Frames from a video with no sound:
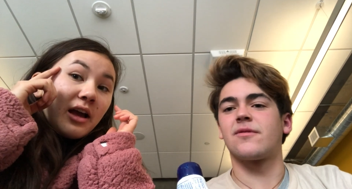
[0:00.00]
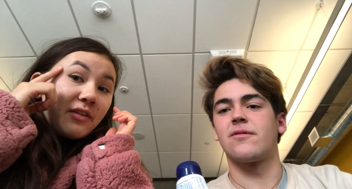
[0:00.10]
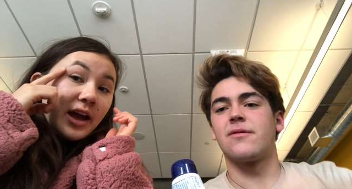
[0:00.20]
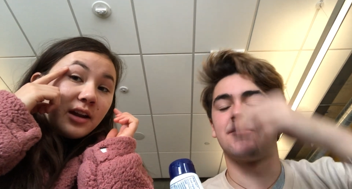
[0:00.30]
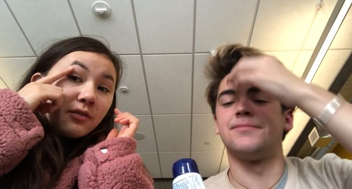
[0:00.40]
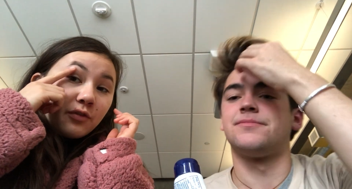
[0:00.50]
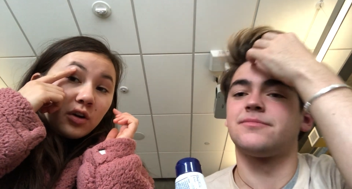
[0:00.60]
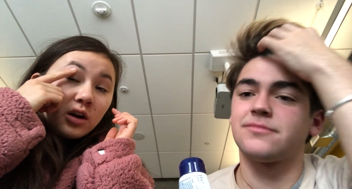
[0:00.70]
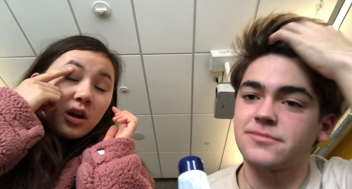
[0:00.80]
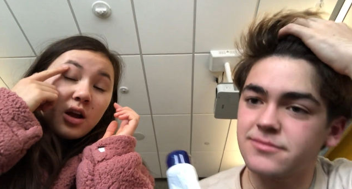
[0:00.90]
Speaker 1: I've had it
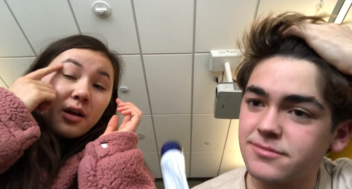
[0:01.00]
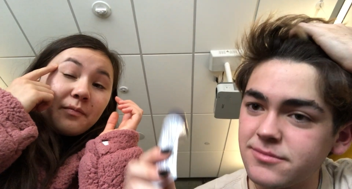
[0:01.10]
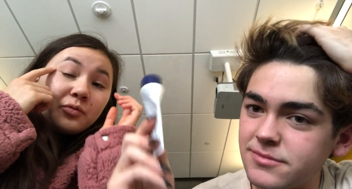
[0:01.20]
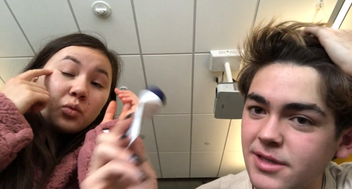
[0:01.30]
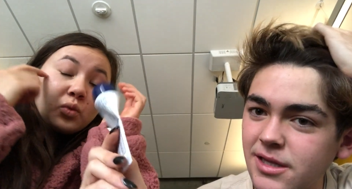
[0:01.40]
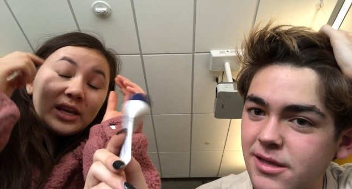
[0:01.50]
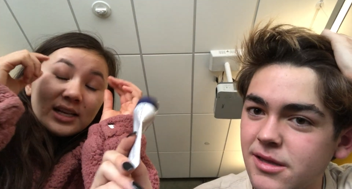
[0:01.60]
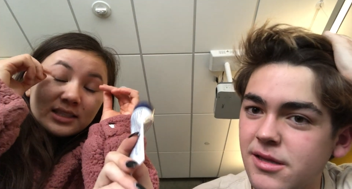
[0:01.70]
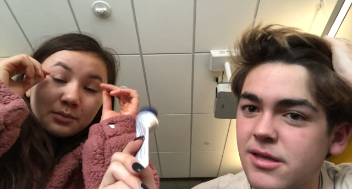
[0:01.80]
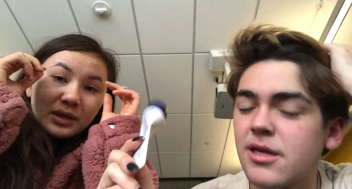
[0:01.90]
for
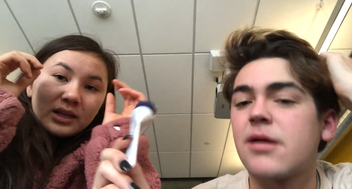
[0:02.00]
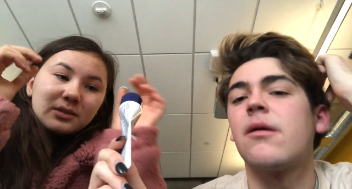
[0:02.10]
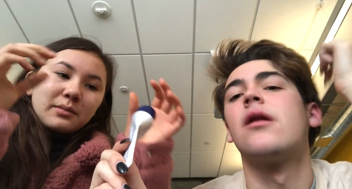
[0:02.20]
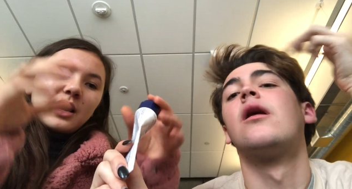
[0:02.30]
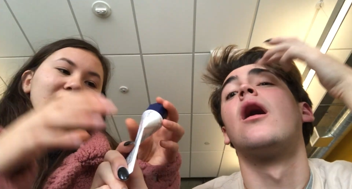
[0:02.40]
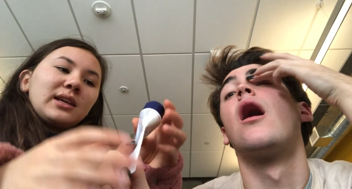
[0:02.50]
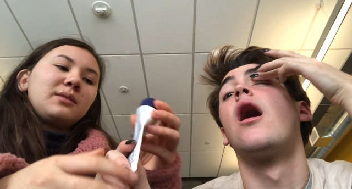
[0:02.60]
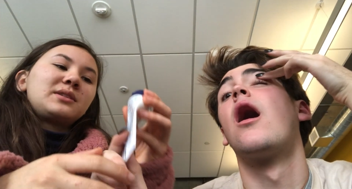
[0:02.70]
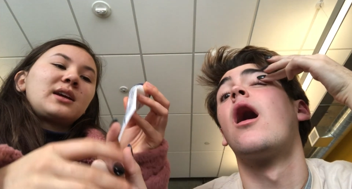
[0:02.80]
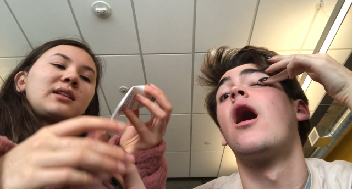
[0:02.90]
weeks because I
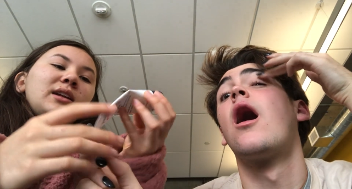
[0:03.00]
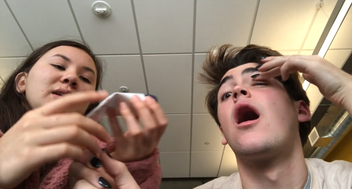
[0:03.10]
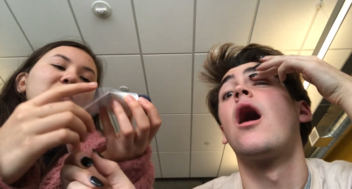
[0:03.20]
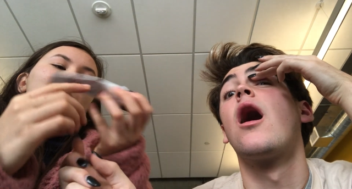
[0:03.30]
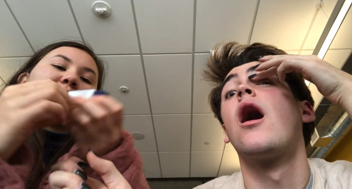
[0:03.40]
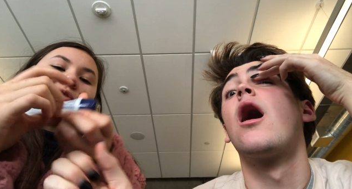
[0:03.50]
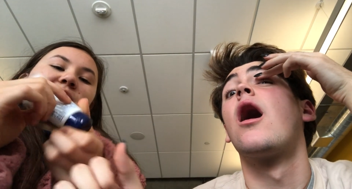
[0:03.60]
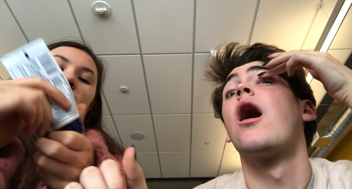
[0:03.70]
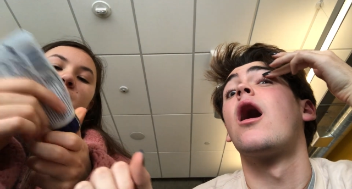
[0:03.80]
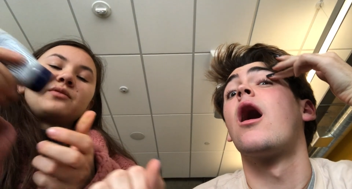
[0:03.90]
keep saying that I need more
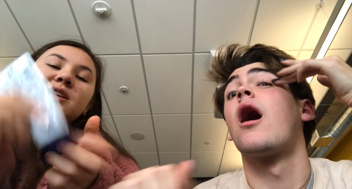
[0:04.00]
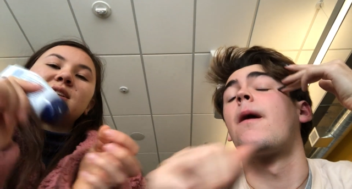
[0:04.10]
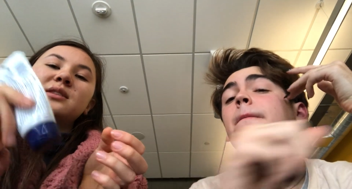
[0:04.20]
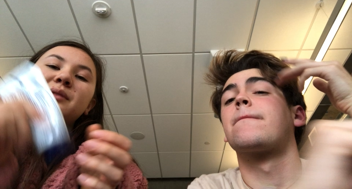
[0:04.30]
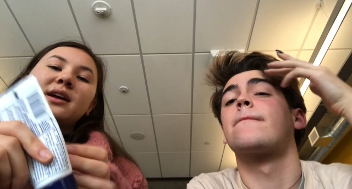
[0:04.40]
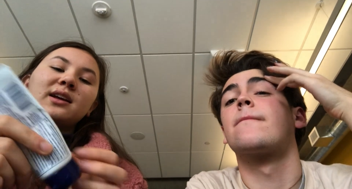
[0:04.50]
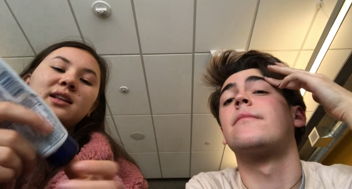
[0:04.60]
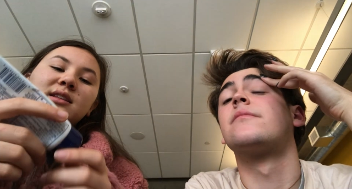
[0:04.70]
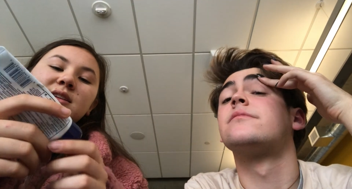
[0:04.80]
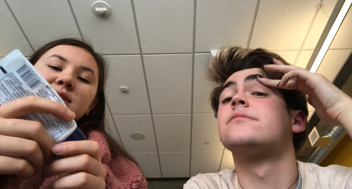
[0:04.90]
moisturizer and then forgetting to buy it.
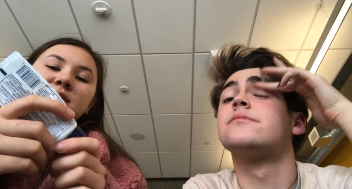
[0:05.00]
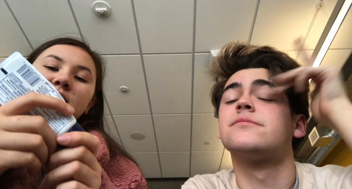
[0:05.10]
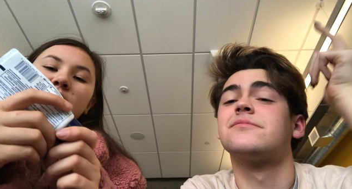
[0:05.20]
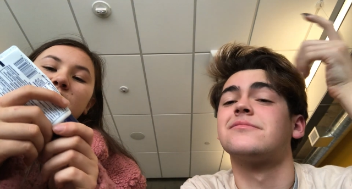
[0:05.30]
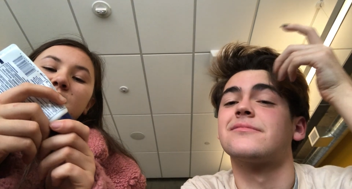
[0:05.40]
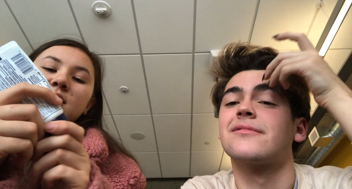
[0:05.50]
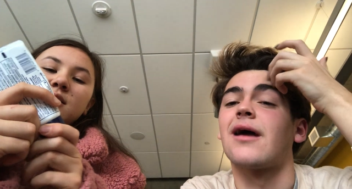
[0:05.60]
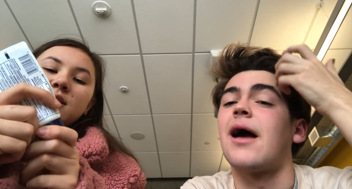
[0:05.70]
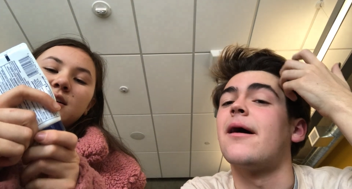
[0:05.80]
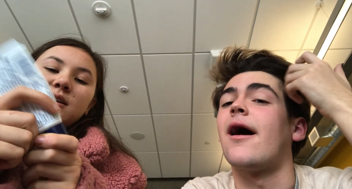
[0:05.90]
And this,
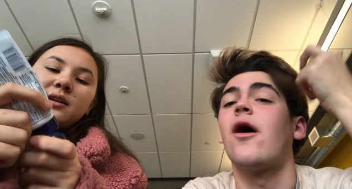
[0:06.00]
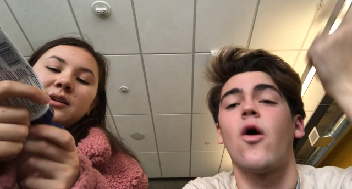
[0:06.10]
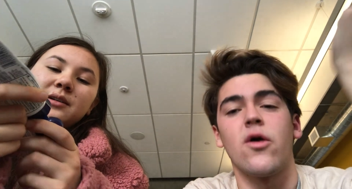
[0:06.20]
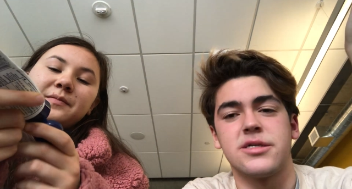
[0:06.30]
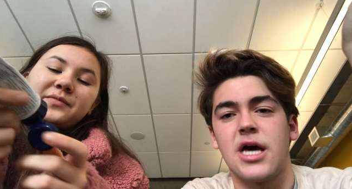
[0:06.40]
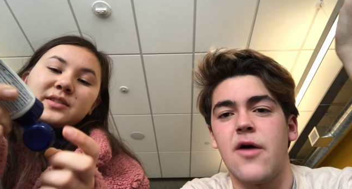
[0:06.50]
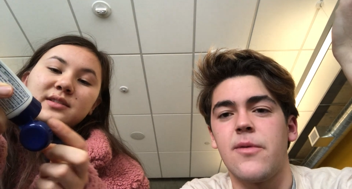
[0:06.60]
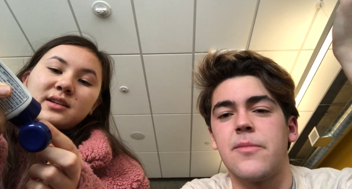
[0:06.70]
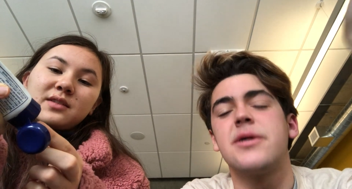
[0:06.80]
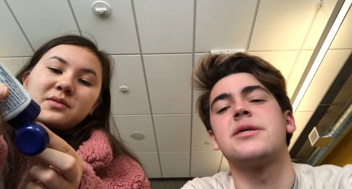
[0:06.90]
Speaker 2: I always have
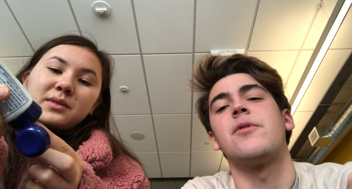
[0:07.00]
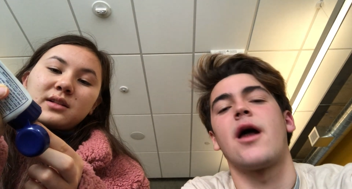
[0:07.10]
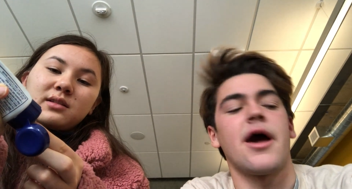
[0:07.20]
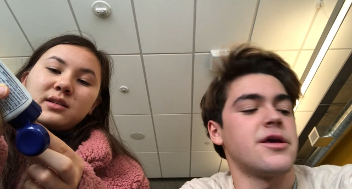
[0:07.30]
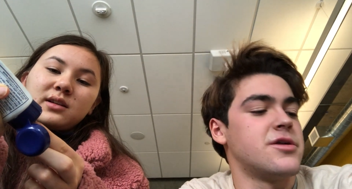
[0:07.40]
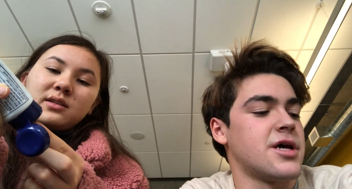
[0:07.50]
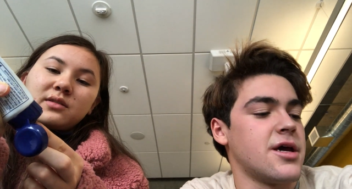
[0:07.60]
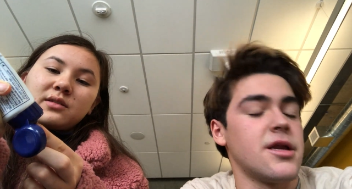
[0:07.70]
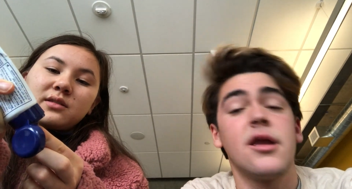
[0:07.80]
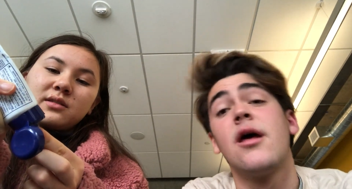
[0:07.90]
it because I'm on
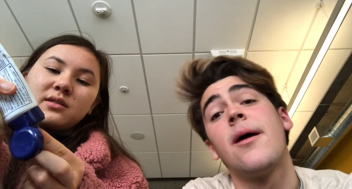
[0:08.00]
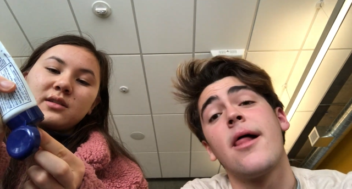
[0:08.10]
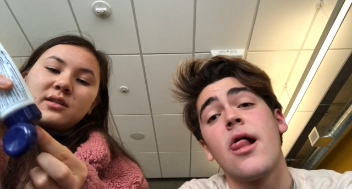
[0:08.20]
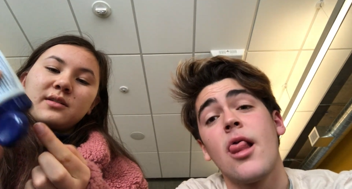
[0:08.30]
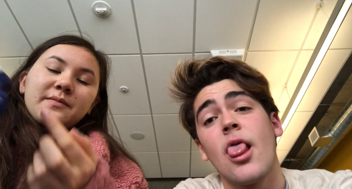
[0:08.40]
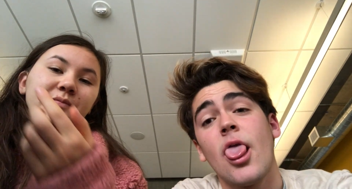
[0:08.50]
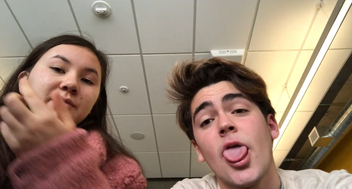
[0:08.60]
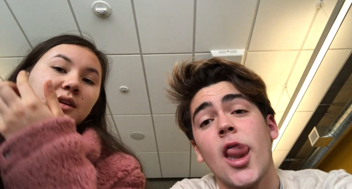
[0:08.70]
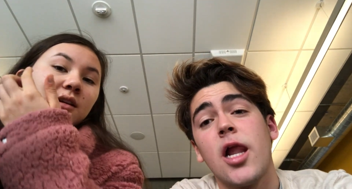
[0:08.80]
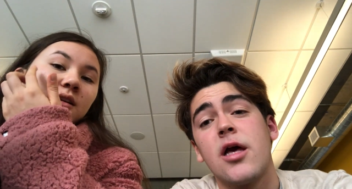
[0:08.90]
Accutane.
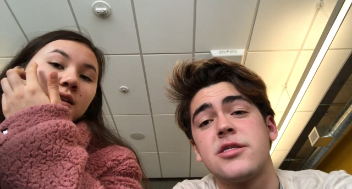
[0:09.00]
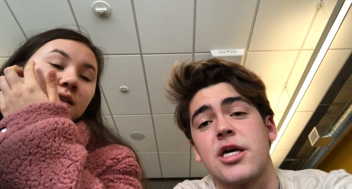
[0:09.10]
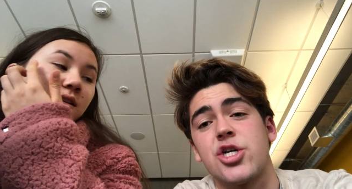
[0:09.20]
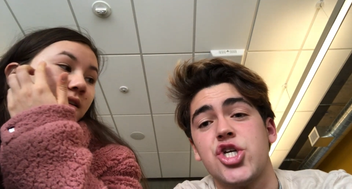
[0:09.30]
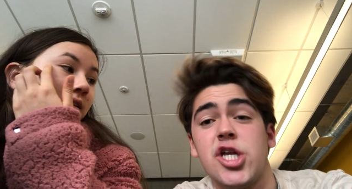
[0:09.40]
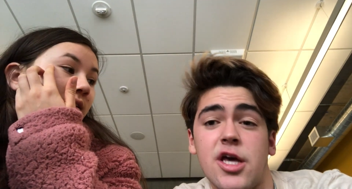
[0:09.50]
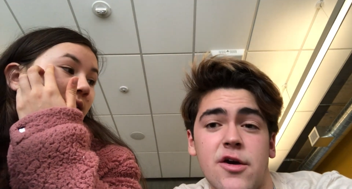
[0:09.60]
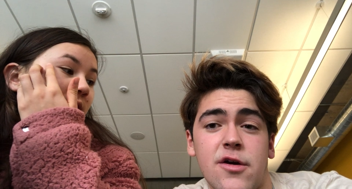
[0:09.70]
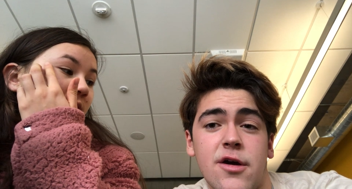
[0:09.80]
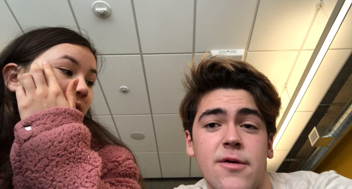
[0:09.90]
It's like
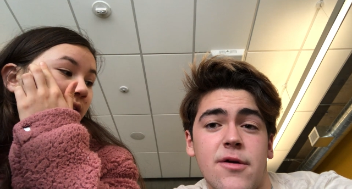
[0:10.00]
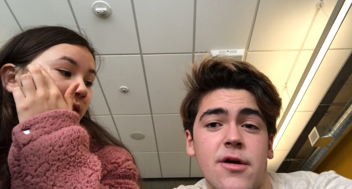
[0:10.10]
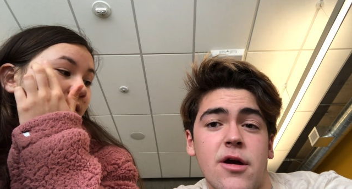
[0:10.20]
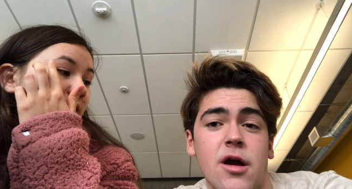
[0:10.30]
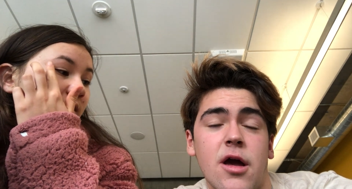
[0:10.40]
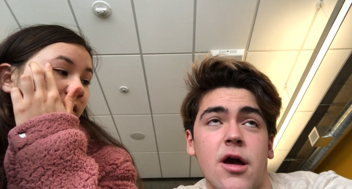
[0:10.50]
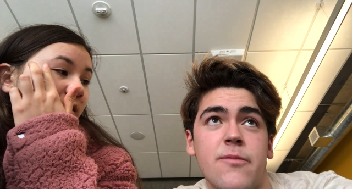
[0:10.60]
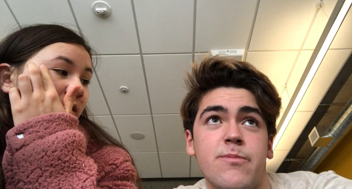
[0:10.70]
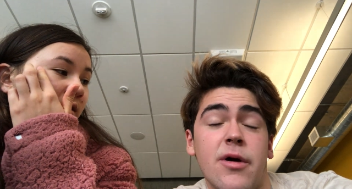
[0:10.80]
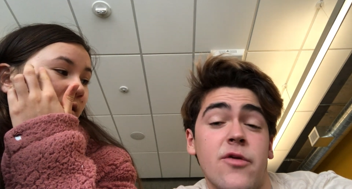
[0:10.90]
cheating,
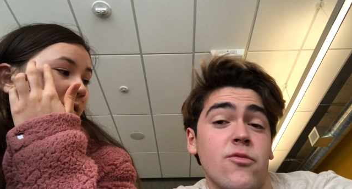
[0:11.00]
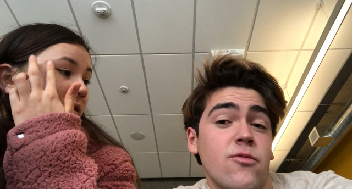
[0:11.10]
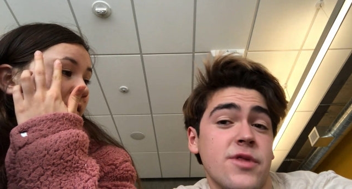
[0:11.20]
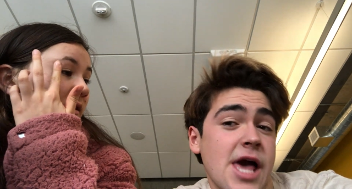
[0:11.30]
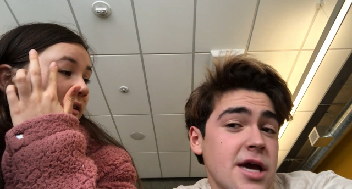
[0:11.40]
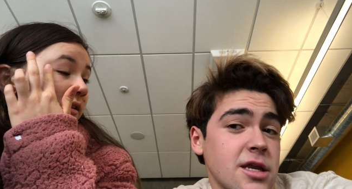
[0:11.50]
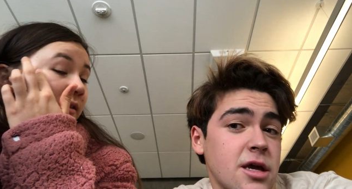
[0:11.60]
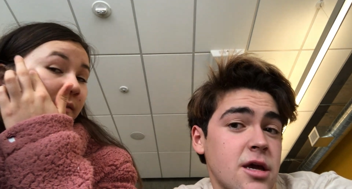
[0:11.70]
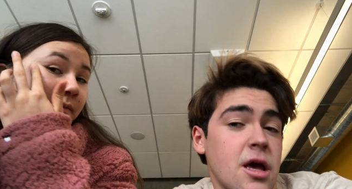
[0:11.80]
but with acne.